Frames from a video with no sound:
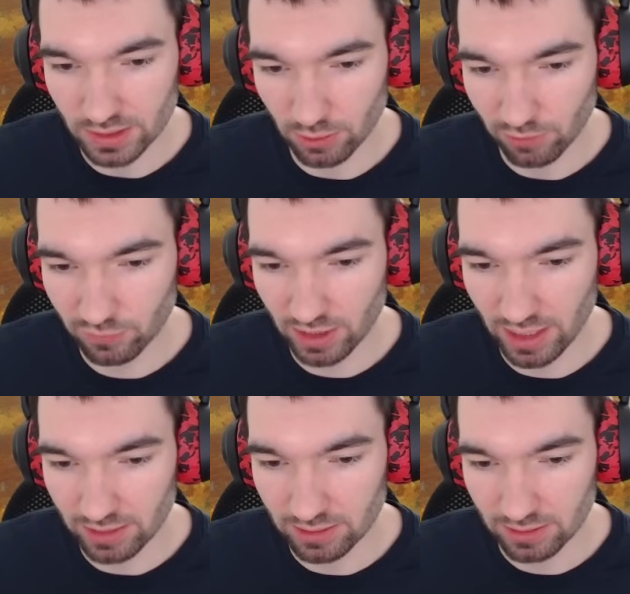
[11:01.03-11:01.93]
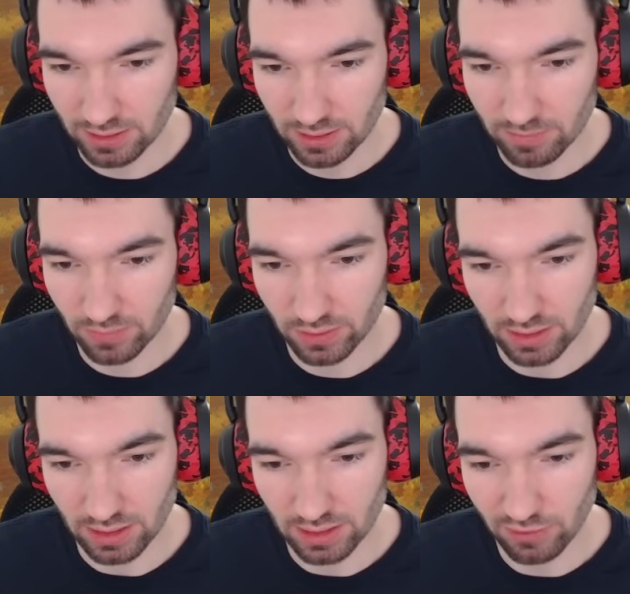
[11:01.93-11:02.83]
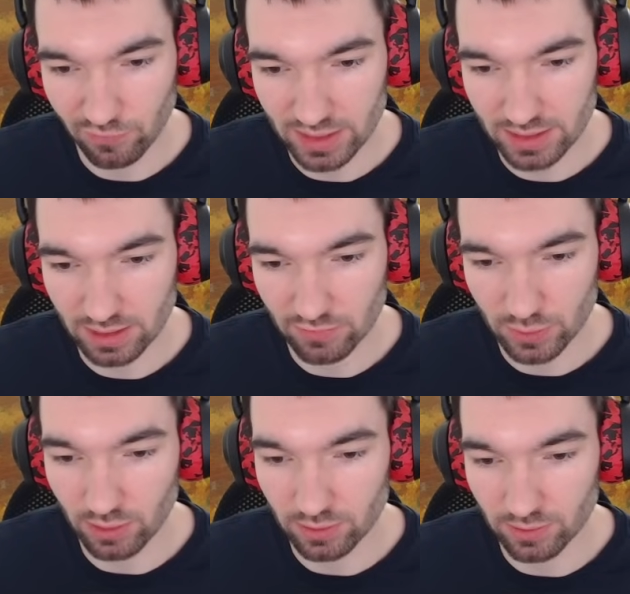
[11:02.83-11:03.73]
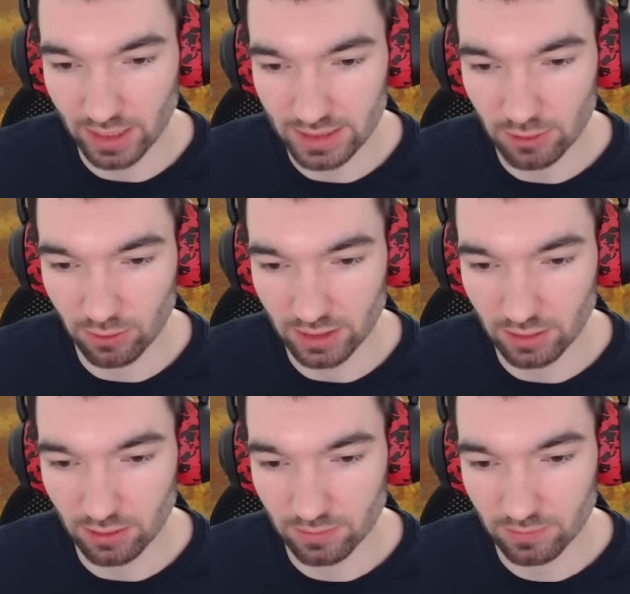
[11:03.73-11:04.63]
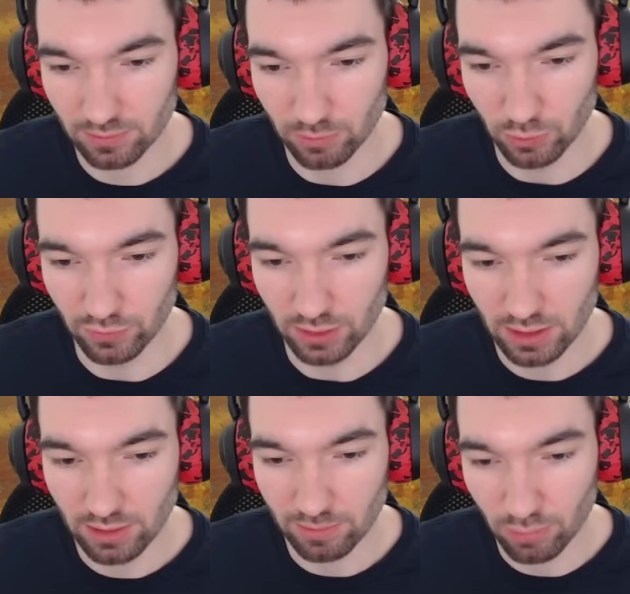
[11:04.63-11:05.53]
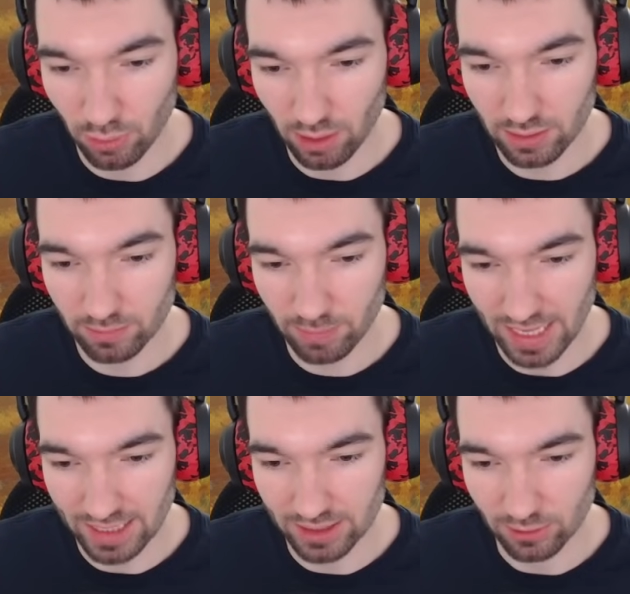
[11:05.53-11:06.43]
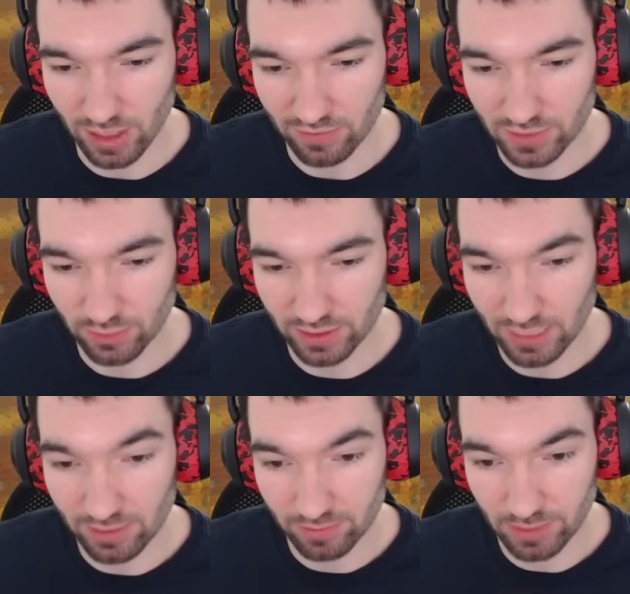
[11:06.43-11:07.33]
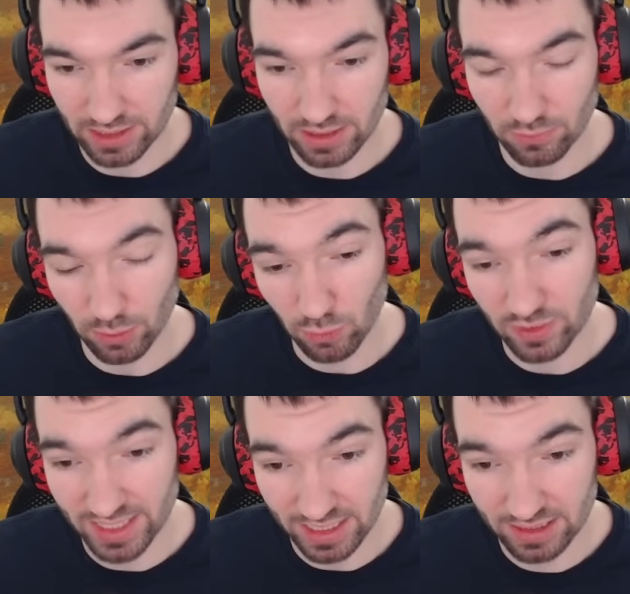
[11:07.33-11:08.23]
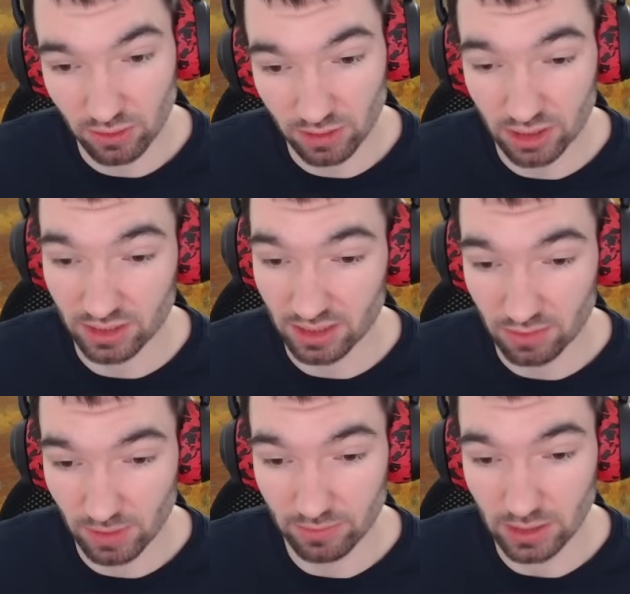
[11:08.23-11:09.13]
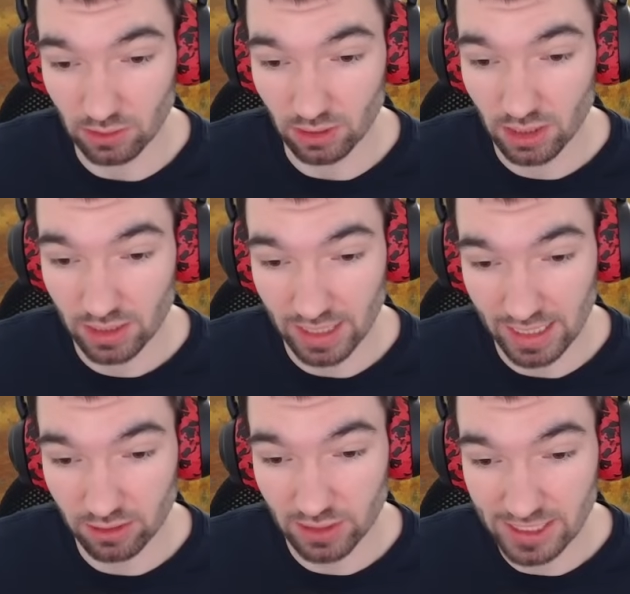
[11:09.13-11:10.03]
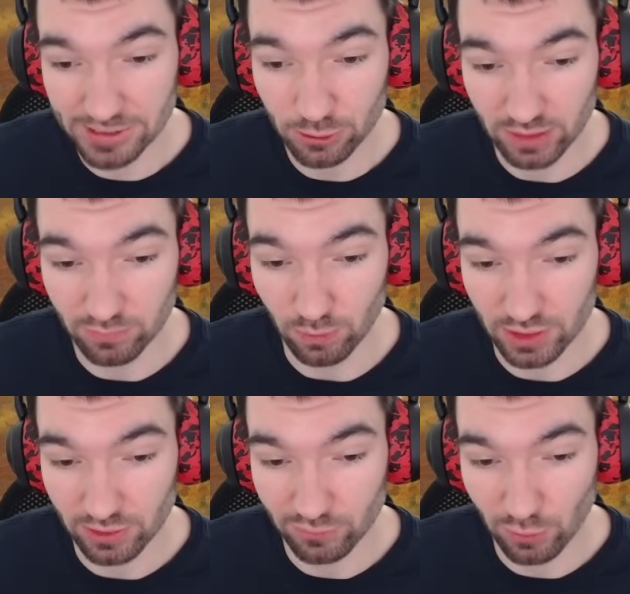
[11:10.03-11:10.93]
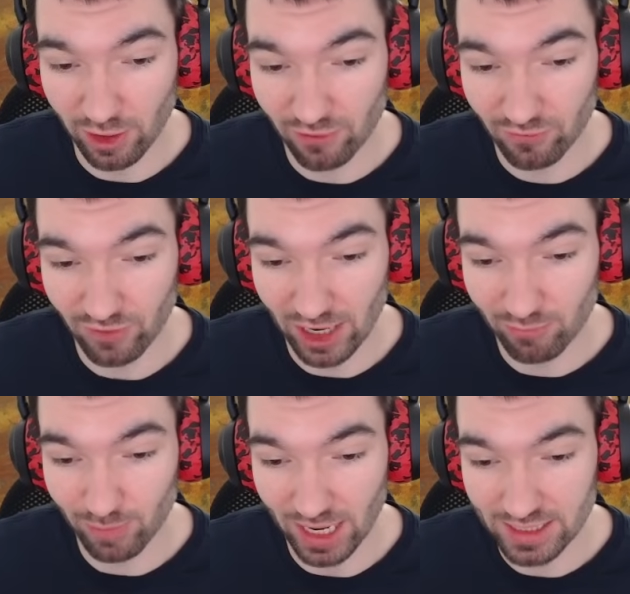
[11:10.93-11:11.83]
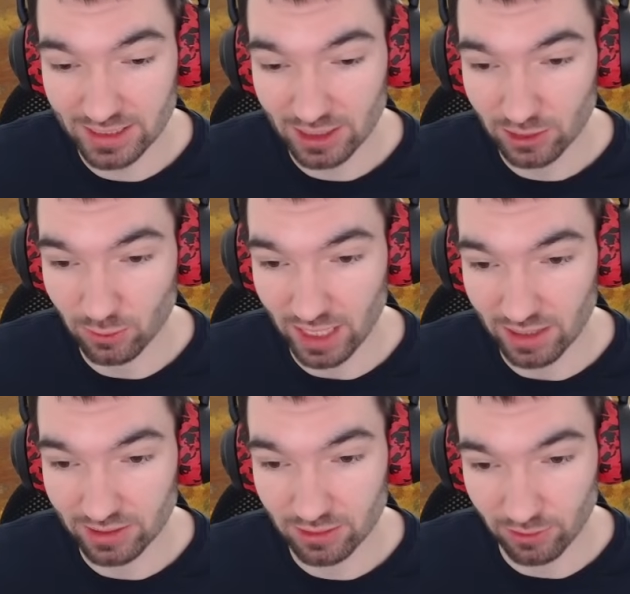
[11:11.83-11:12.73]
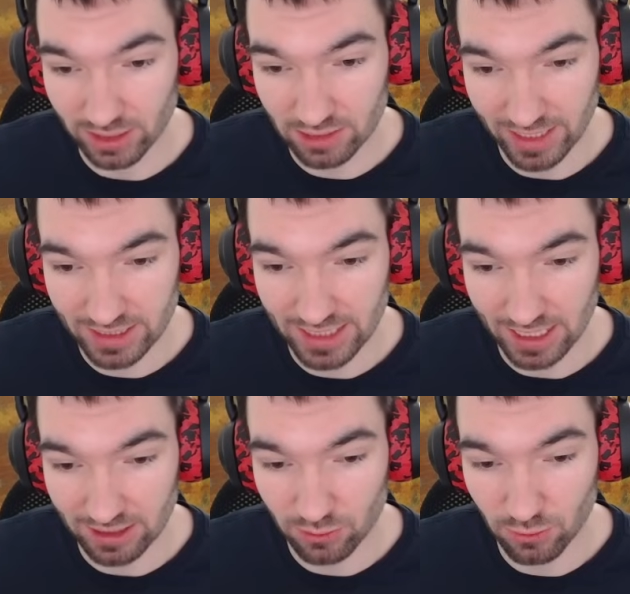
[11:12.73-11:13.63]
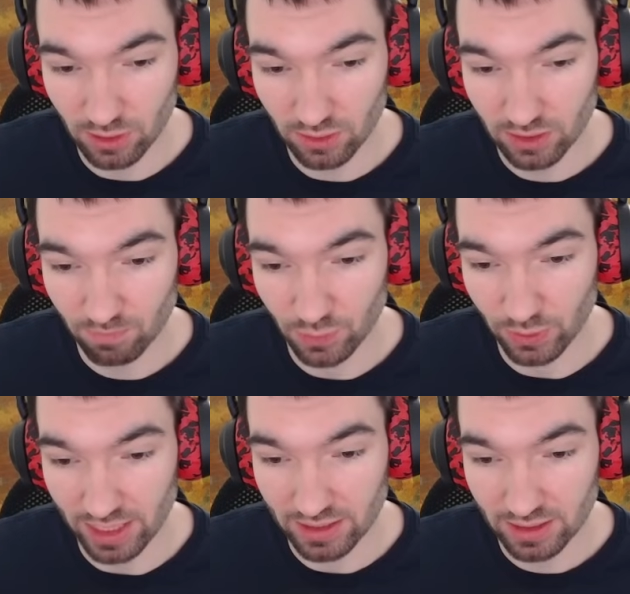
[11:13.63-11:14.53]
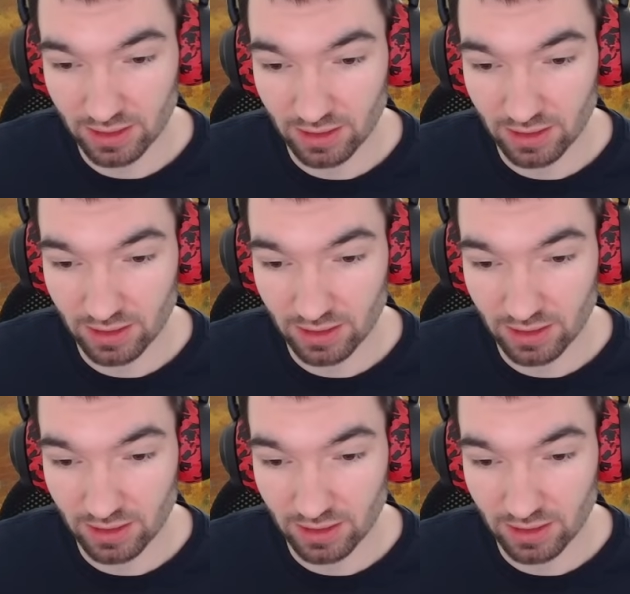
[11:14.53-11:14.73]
is nerfed, and the Ether Feast gives also nice condicle removal per blade that you have. So that means it removes 6 conditions. It's really, really good. And it heals you even more. So if you have 5 blades, you get on a 20-second cooldown, you get